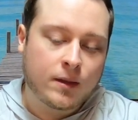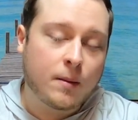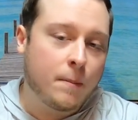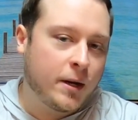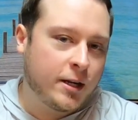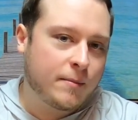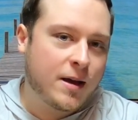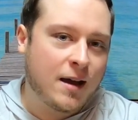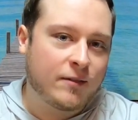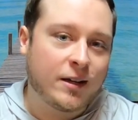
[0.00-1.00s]
medium
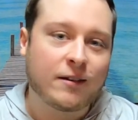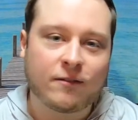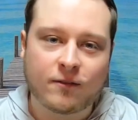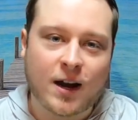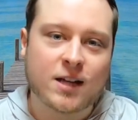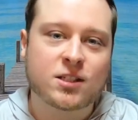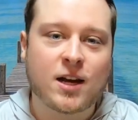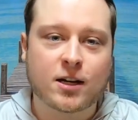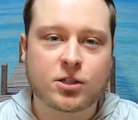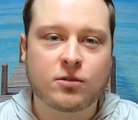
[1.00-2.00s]
heavy fast
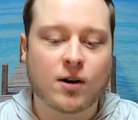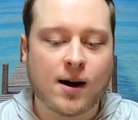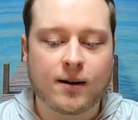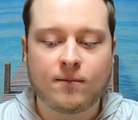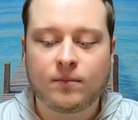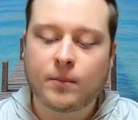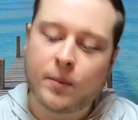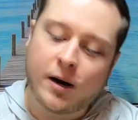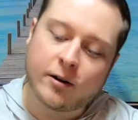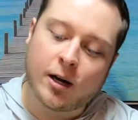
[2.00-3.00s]
action rod
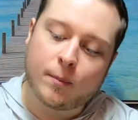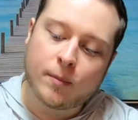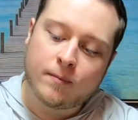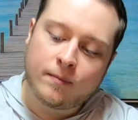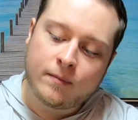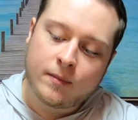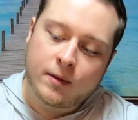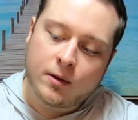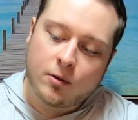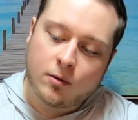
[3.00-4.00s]
paired up
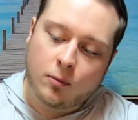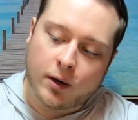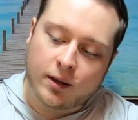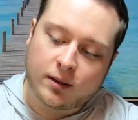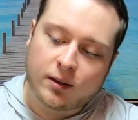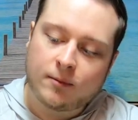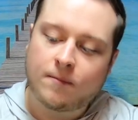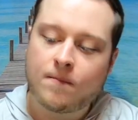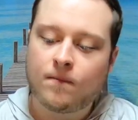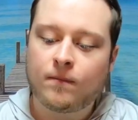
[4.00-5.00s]
with
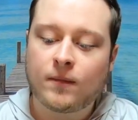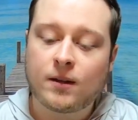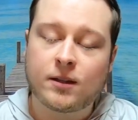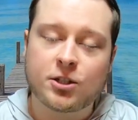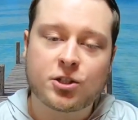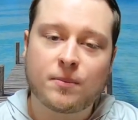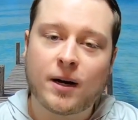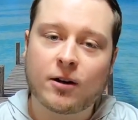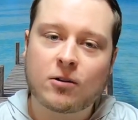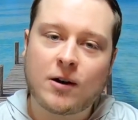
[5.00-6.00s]
the
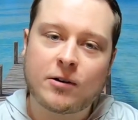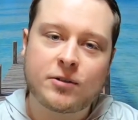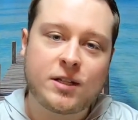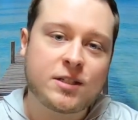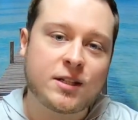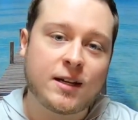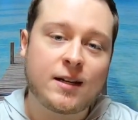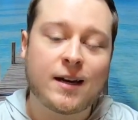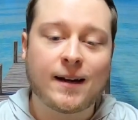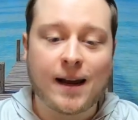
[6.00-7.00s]
Shimano Corrado
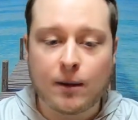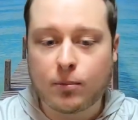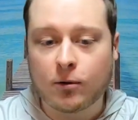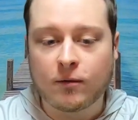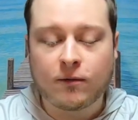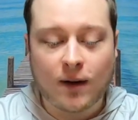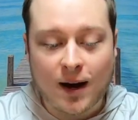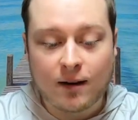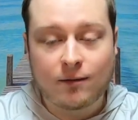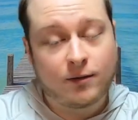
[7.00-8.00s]
DC and
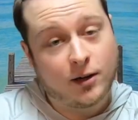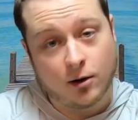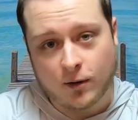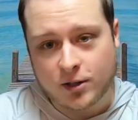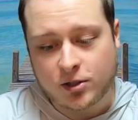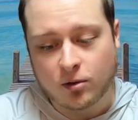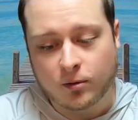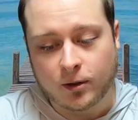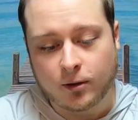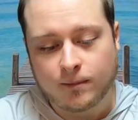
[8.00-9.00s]
8.5 gear ratio
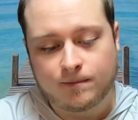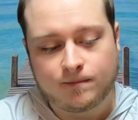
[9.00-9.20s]
reel